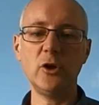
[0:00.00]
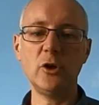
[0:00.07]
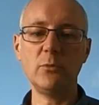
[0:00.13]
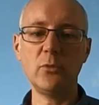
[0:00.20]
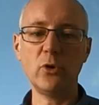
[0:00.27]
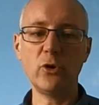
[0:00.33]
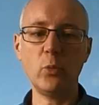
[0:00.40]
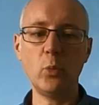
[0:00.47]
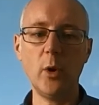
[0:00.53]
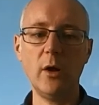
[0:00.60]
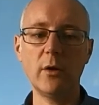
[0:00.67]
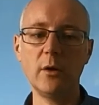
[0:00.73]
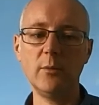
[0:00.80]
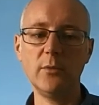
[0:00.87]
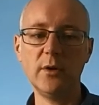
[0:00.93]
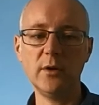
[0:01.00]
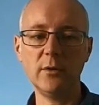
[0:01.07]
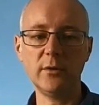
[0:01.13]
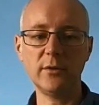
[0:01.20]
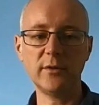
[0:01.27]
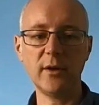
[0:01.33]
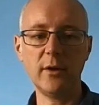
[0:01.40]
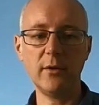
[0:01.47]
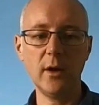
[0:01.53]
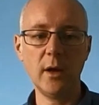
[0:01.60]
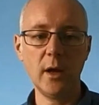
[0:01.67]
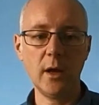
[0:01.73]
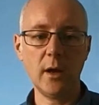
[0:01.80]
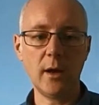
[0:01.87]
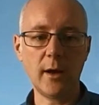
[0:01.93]
you're more than welcome to do so.
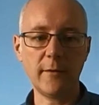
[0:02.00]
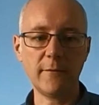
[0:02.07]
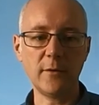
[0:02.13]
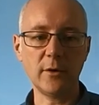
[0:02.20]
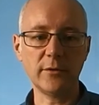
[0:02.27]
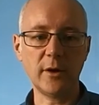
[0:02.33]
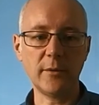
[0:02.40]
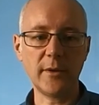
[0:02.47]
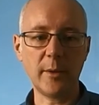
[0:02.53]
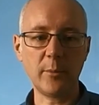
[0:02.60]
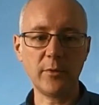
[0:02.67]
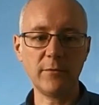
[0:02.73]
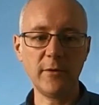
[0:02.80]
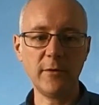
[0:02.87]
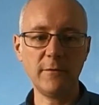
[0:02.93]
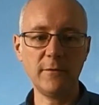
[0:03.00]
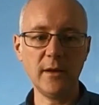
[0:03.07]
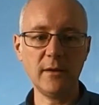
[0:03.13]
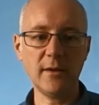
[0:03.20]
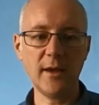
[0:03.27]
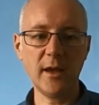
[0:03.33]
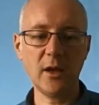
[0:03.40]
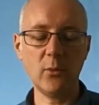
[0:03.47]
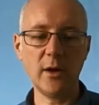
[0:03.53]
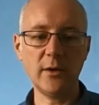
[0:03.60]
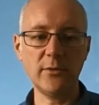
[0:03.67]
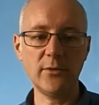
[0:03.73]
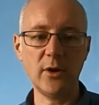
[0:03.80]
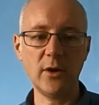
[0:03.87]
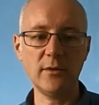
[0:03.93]
I've not done that, but 50 take away
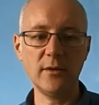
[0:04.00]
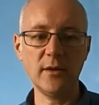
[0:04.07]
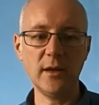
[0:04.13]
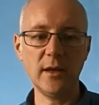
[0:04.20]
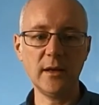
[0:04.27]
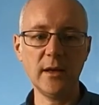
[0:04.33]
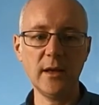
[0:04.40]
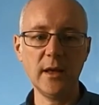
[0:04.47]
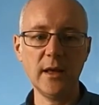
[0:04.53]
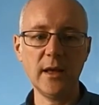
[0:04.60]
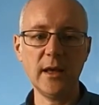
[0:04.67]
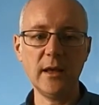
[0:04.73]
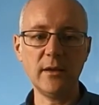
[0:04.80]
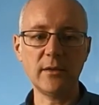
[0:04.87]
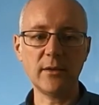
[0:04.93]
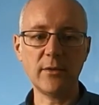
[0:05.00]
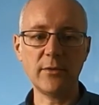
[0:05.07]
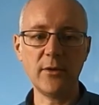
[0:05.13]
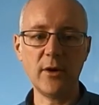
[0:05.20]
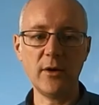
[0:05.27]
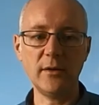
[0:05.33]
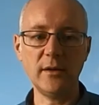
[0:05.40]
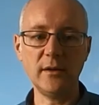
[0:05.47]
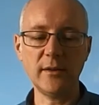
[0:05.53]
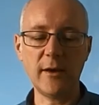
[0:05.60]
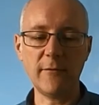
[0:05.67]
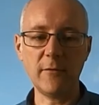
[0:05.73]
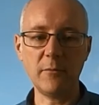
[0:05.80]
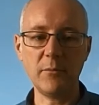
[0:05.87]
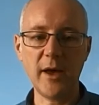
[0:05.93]
13 is
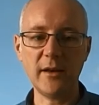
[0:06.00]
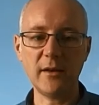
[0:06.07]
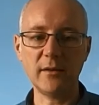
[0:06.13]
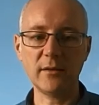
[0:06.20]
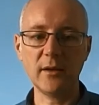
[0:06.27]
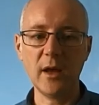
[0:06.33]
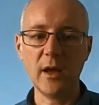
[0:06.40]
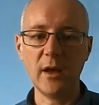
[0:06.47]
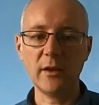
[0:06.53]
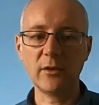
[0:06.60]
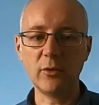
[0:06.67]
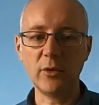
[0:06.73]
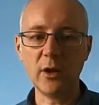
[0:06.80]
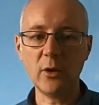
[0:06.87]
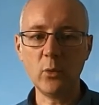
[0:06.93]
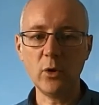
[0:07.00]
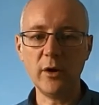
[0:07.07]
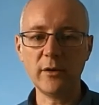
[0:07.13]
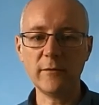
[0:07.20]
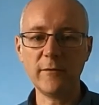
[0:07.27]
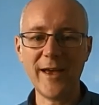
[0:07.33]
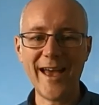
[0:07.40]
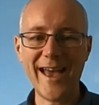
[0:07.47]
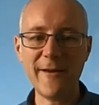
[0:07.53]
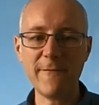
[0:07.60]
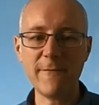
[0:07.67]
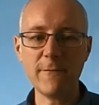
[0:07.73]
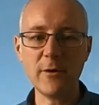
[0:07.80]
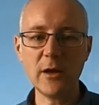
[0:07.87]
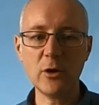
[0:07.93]
37 pence. So in other words, for
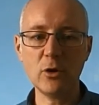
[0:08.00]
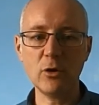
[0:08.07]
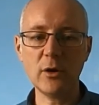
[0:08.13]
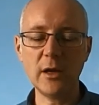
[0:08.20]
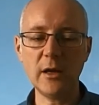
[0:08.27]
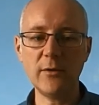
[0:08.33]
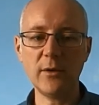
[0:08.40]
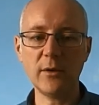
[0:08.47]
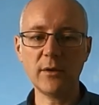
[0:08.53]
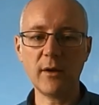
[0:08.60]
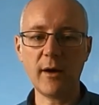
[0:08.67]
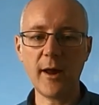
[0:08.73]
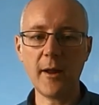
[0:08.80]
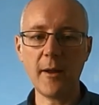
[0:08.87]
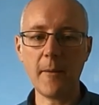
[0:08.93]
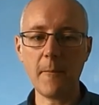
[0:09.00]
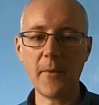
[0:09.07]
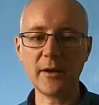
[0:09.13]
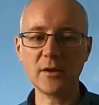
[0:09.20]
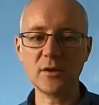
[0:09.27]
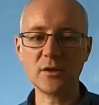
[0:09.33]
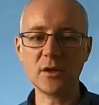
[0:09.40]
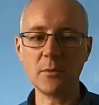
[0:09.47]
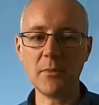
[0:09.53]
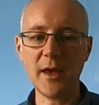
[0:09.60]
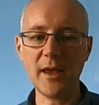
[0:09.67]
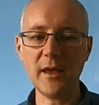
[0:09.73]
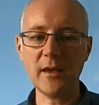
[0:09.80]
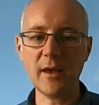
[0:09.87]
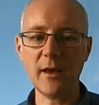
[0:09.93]
every cookie that I manage to
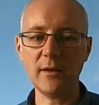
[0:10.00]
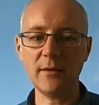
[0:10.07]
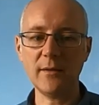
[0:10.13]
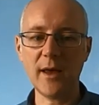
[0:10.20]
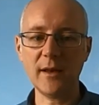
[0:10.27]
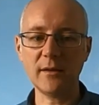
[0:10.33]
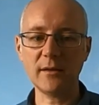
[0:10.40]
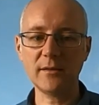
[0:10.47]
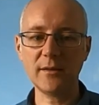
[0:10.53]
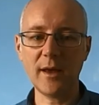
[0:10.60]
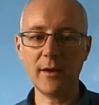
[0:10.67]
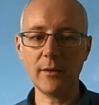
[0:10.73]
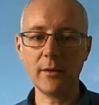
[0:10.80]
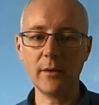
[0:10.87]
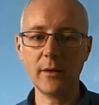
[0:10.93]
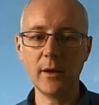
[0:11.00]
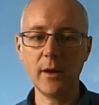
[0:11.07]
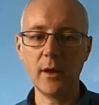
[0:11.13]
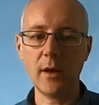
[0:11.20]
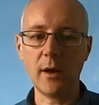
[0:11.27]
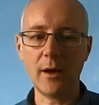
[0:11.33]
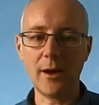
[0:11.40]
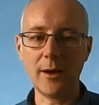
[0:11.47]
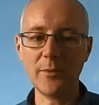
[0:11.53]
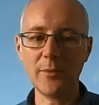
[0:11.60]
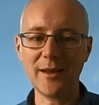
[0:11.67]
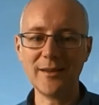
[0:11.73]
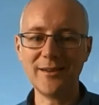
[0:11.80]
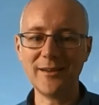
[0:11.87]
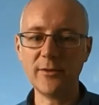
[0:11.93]
make and then sell, I'm
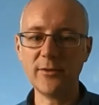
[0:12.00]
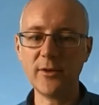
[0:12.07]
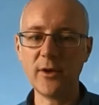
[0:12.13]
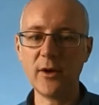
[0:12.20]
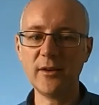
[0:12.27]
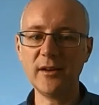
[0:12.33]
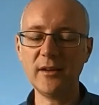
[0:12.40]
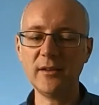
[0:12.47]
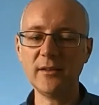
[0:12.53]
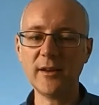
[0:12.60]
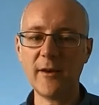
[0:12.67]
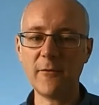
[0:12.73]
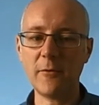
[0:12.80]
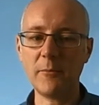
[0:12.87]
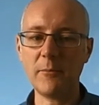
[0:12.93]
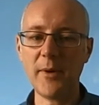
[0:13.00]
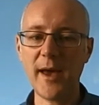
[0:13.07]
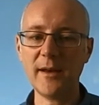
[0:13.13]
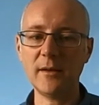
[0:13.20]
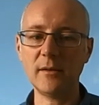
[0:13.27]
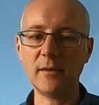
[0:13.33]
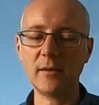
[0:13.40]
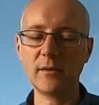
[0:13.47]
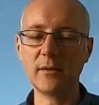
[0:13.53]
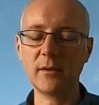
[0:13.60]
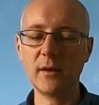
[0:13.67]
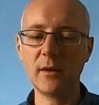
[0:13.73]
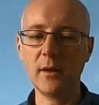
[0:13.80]
getting 37 pence